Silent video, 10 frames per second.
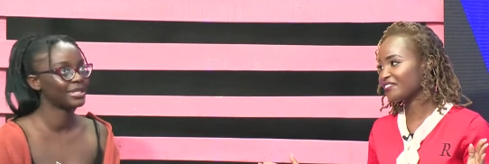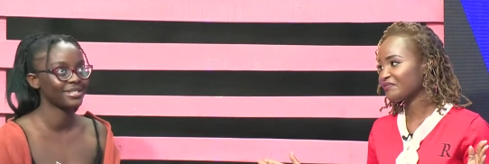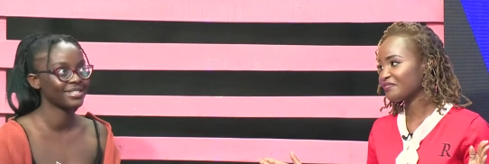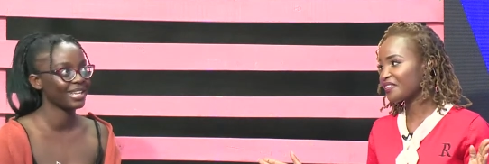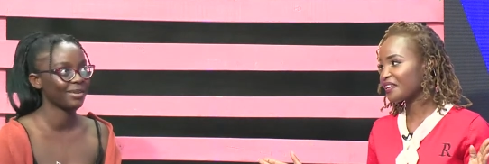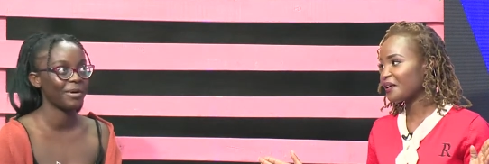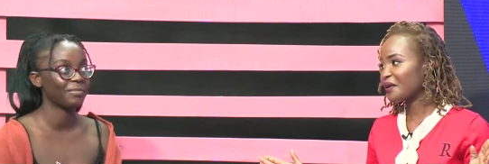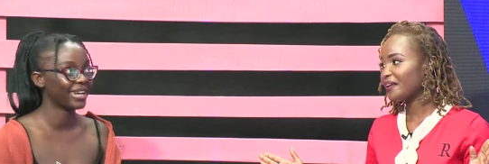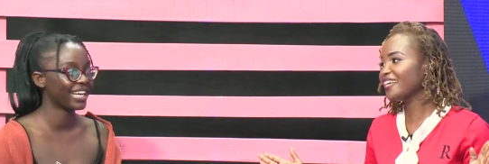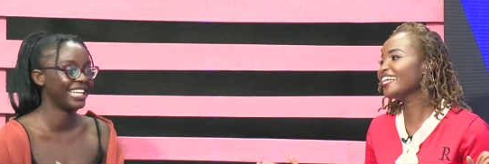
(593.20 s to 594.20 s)
Speaker 1: 160 likuwa
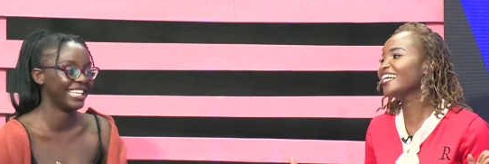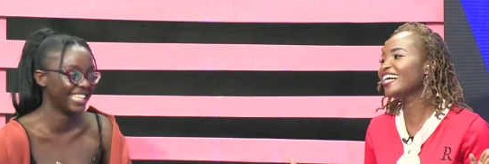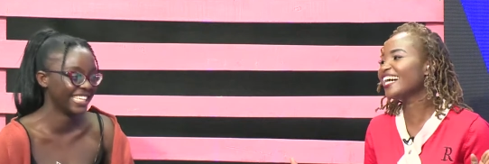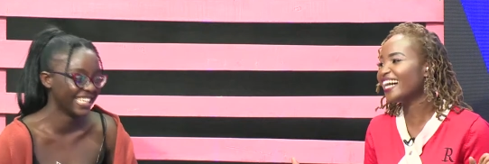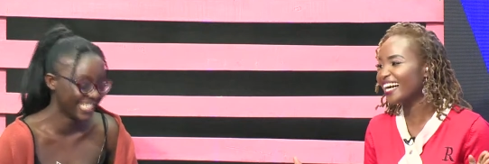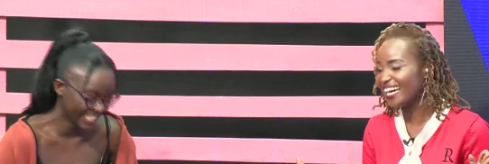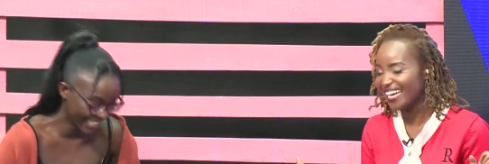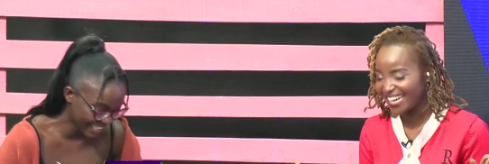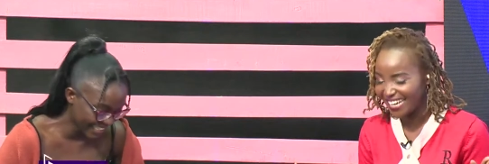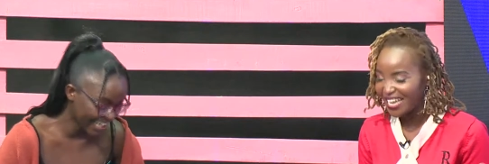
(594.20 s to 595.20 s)
Speaker 2: mbali.
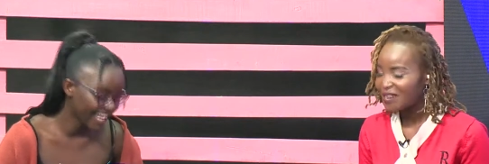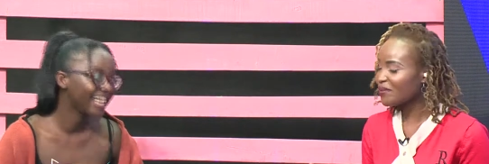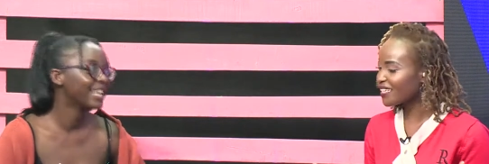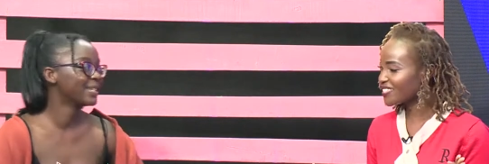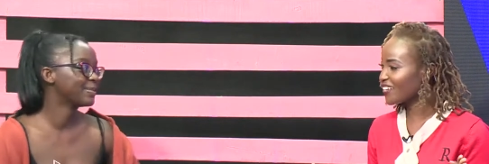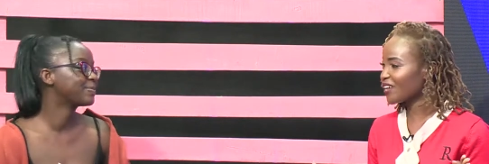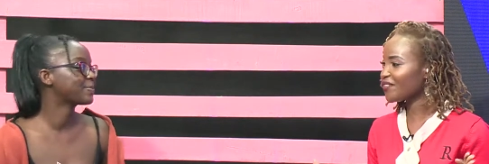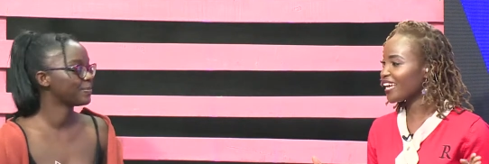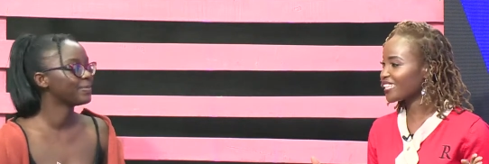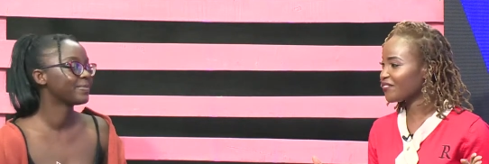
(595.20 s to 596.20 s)
But it's okay,
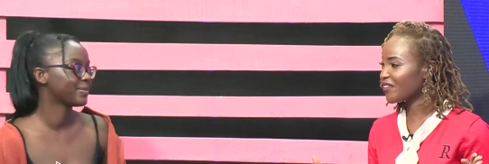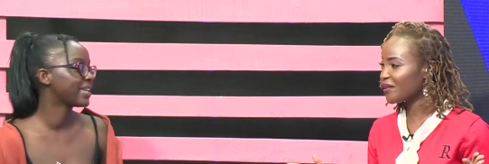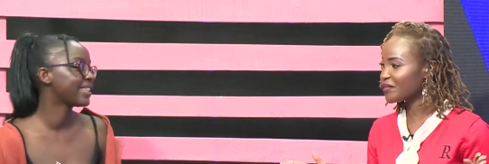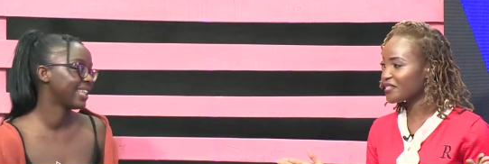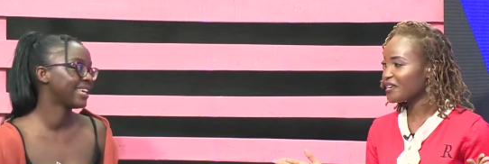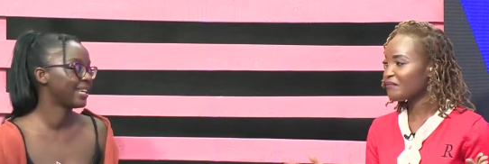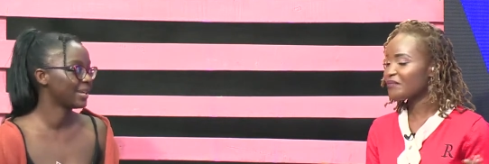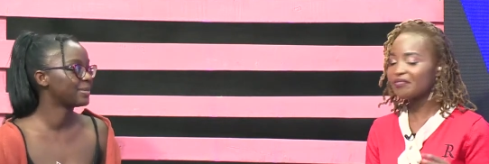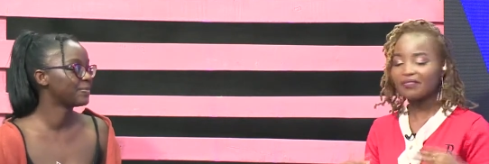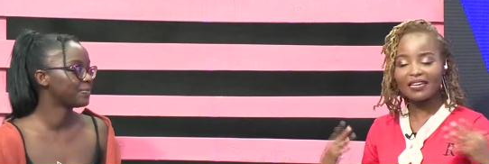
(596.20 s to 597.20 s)
we like the vibes. Thank
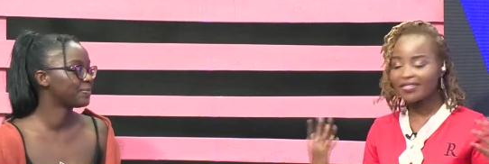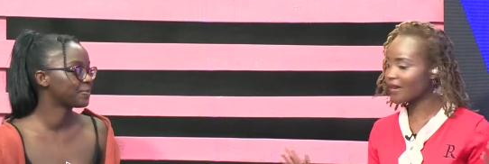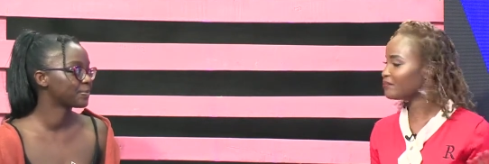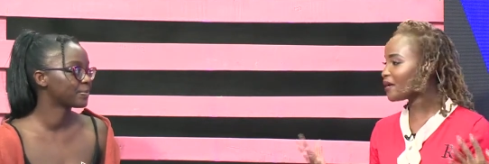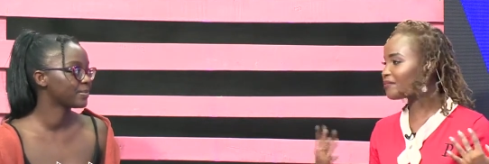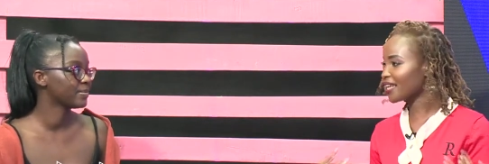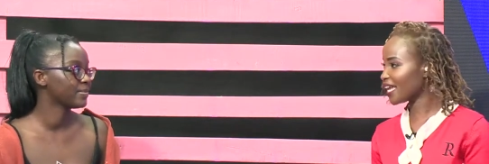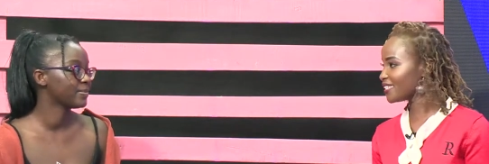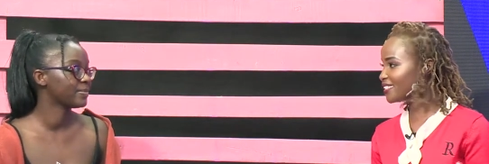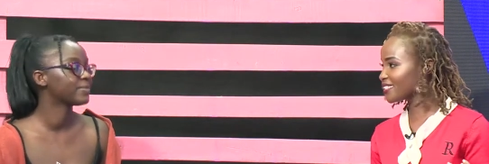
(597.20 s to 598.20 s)
you. I'm
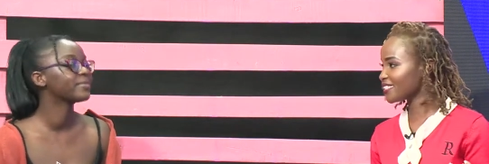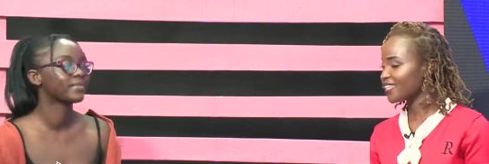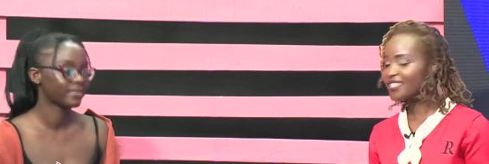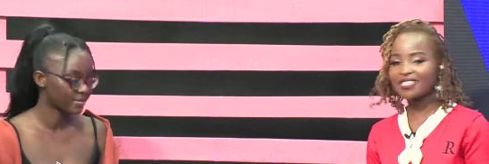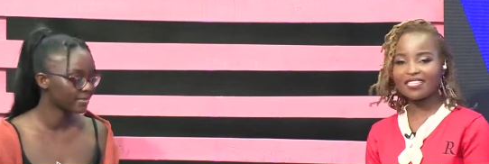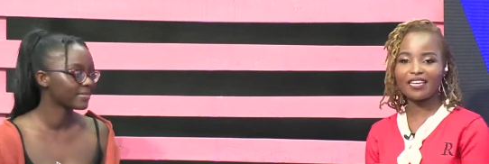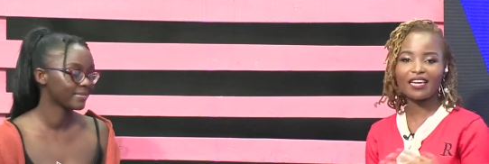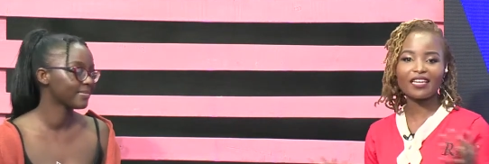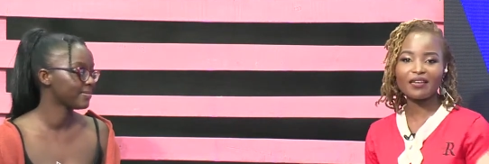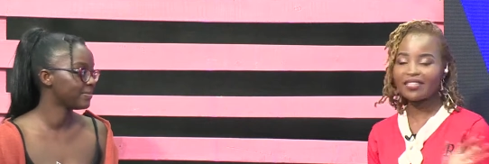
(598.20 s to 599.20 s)
glad.
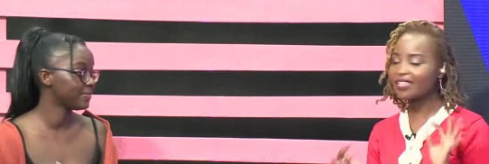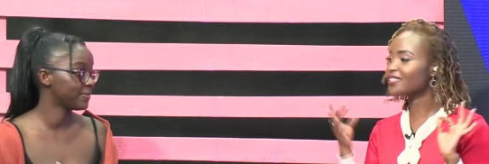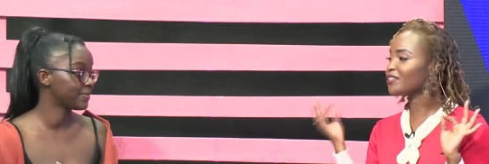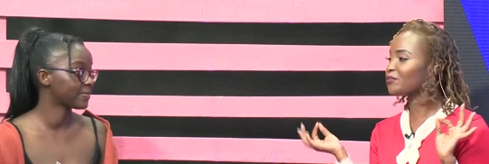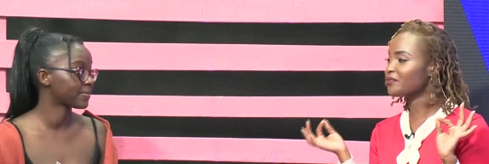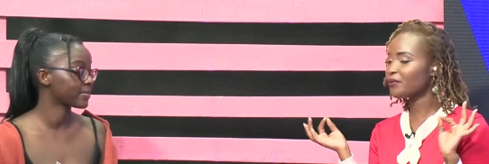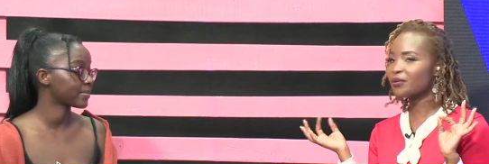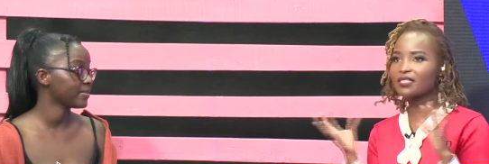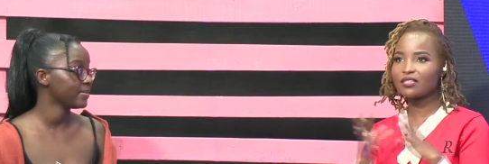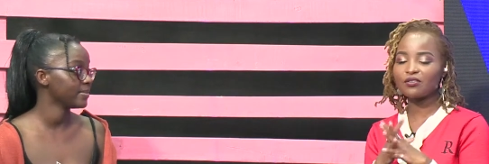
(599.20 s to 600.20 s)
I think the,
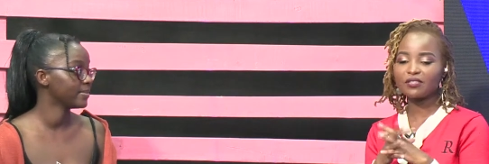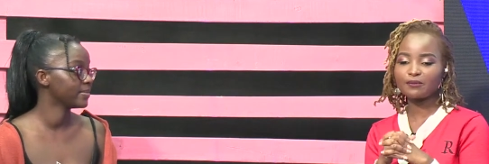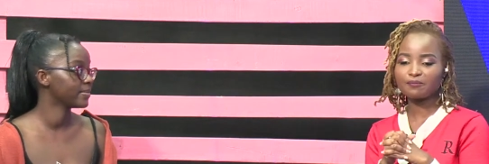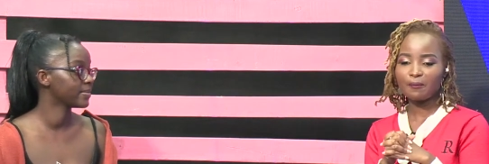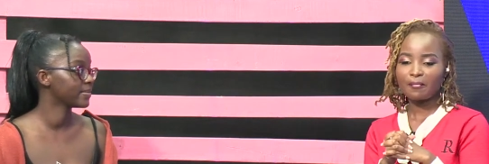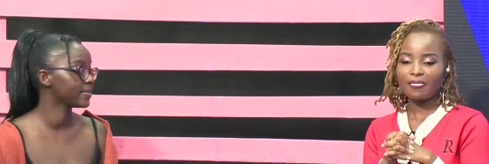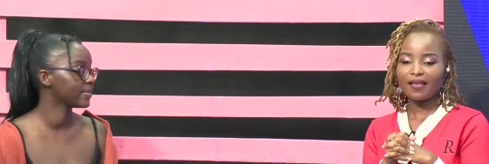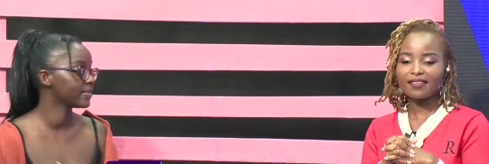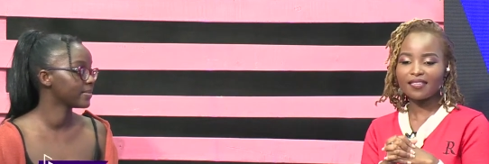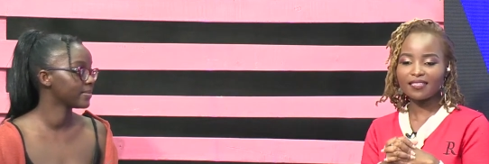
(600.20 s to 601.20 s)
what is it called?
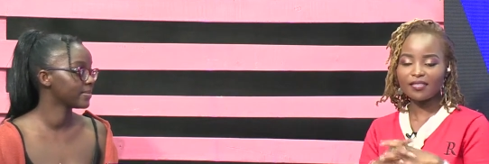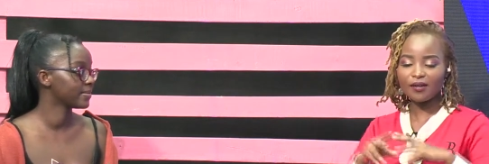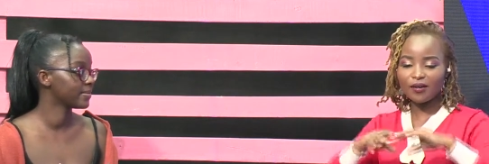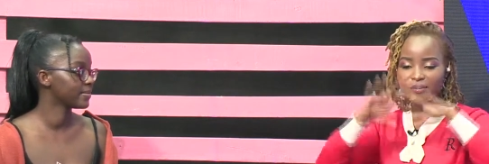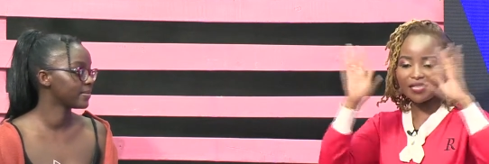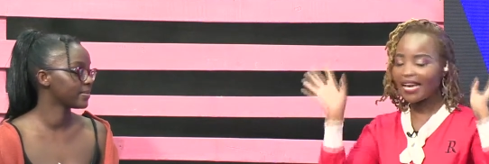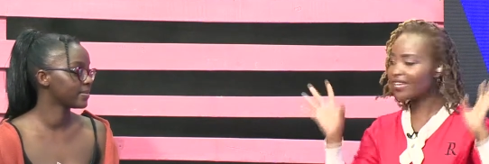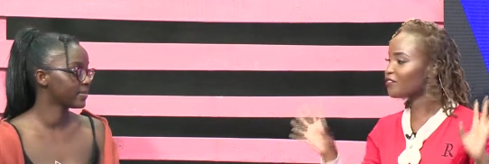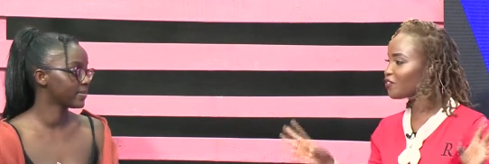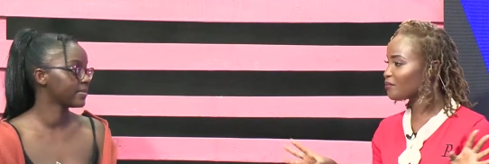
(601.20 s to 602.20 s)
I think the
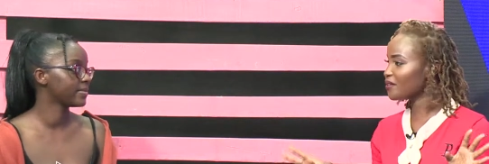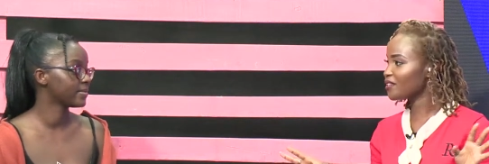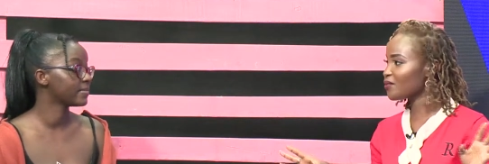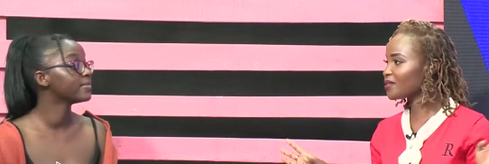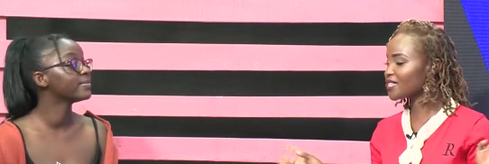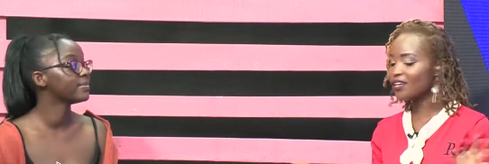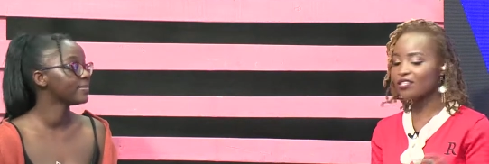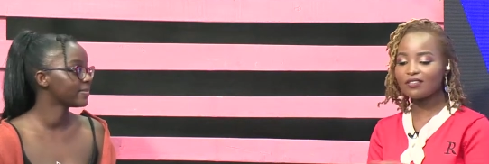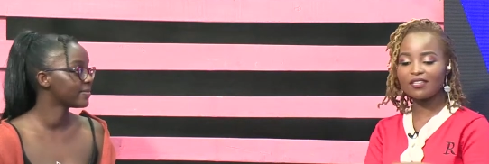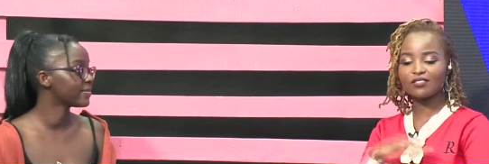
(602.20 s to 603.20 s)
highlight for me was how
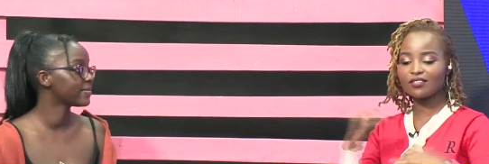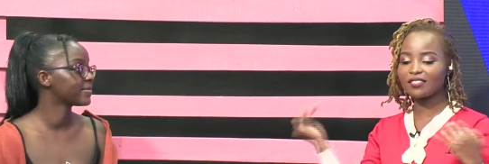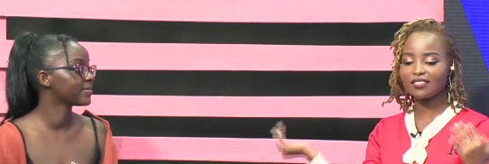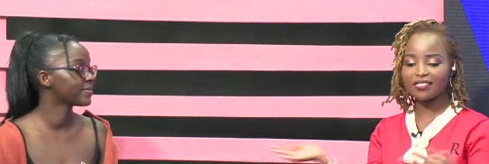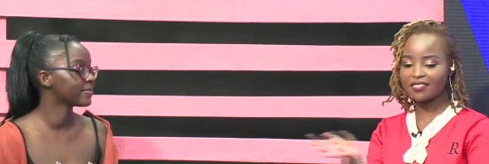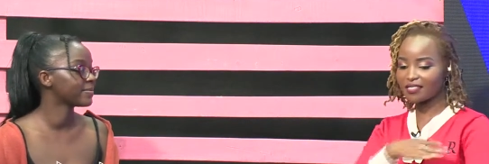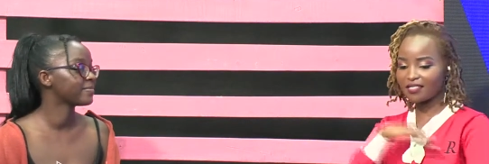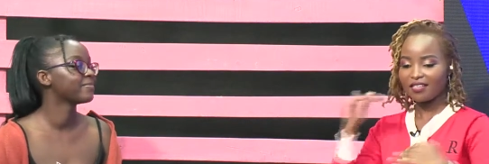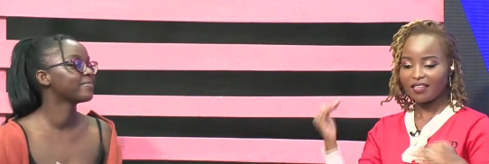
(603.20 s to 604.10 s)
you literally just,